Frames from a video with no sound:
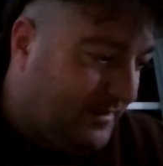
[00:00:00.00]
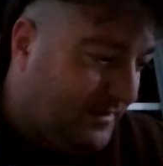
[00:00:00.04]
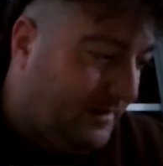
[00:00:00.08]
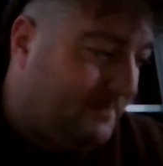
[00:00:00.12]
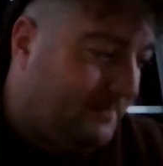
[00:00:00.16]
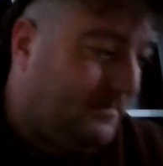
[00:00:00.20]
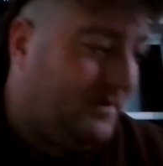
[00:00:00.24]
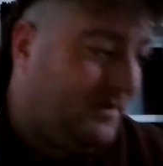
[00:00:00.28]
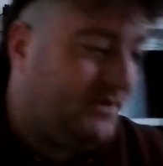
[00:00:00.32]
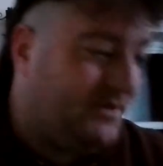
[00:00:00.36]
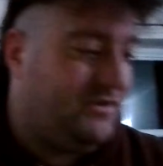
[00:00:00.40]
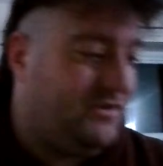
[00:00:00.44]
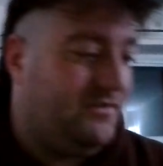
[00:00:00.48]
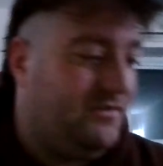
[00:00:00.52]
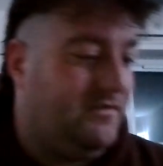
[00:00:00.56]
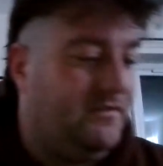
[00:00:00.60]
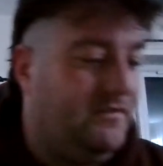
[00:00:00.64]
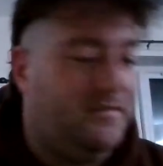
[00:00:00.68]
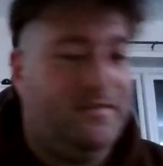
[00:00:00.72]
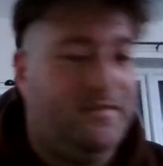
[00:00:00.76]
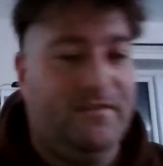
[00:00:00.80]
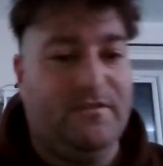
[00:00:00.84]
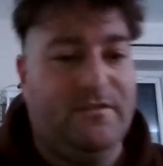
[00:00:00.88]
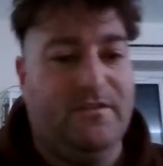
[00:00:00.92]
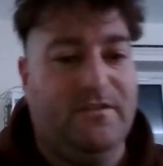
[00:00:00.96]
Mind you, I've
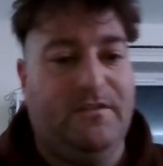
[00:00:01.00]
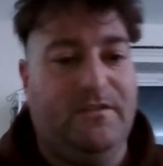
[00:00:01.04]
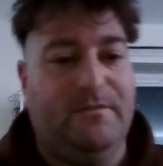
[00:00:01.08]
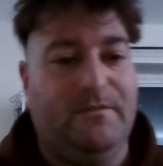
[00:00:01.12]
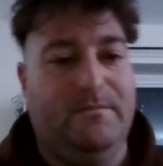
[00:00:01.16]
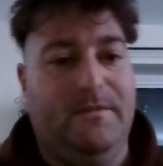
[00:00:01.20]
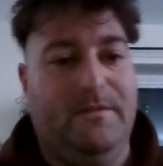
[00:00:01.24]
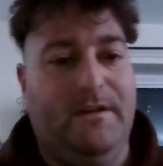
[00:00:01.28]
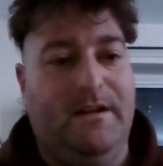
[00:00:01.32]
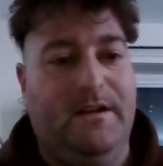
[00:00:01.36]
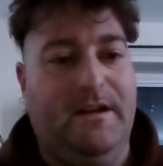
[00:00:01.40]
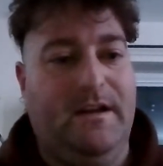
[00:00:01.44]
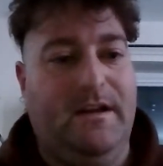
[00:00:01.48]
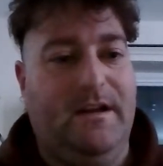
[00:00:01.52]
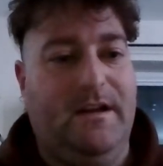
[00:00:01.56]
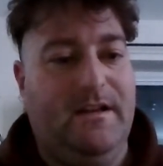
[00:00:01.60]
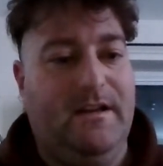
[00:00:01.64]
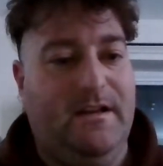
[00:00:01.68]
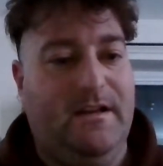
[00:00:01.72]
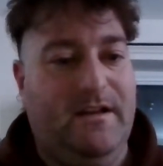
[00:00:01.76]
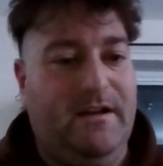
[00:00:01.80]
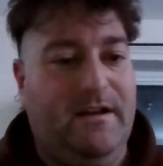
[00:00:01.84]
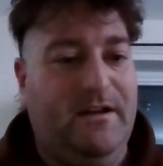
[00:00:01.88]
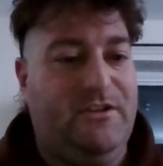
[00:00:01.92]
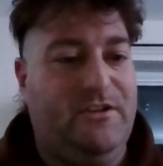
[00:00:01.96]
still got some
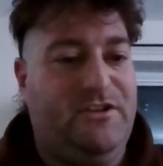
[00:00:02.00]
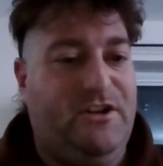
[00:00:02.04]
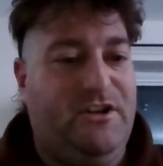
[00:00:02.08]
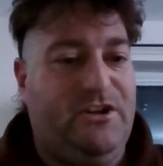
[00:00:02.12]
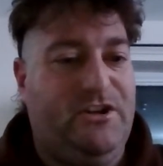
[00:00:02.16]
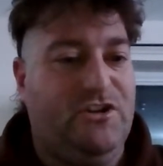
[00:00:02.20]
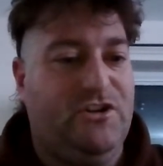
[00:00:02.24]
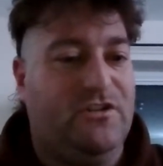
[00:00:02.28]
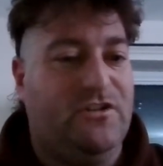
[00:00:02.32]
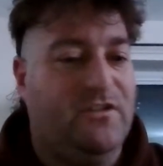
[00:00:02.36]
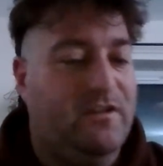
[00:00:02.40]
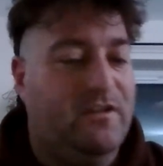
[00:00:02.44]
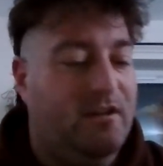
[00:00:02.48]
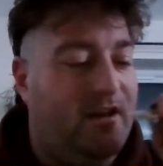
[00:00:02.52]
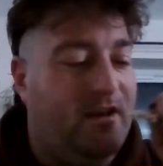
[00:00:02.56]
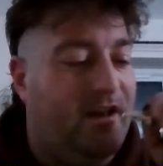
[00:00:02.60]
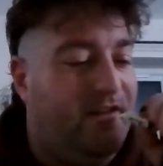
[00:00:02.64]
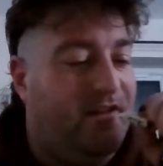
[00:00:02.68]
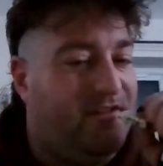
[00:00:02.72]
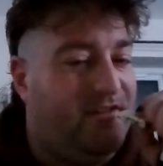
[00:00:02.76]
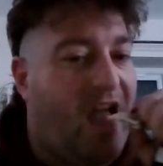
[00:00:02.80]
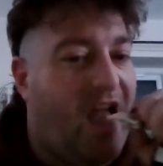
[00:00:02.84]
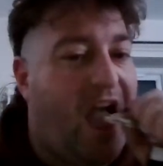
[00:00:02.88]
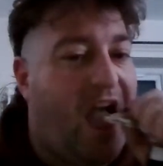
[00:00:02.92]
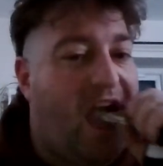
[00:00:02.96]
Hershey chocolate
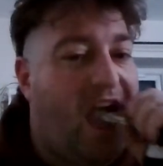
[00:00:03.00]
left.